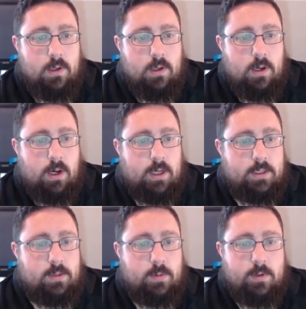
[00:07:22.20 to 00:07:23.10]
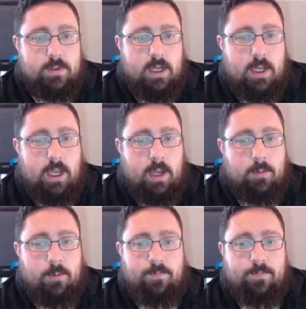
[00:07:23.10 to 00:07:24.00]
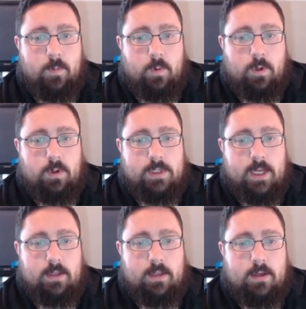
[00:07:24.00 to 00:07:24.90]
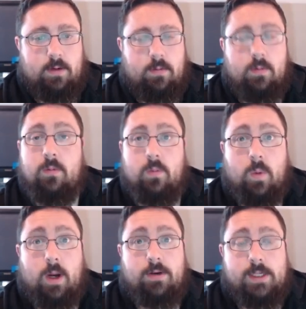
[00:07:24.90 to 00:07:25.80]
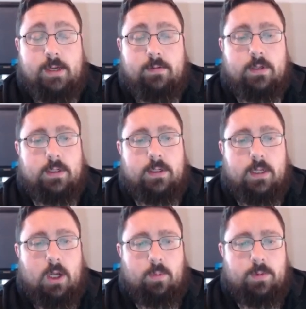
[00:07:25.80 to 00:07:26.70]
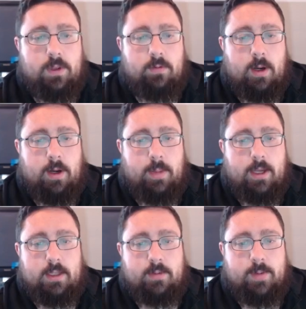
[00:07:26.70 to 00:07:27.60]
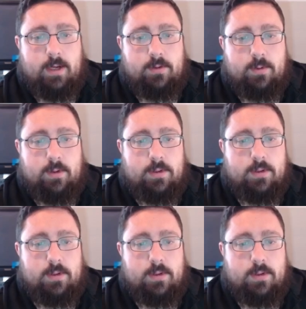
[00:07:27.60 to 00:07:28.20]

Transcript: All right, so we're going to take a gamble. We're going to take the wide receiver and hope that the running back gets back to us.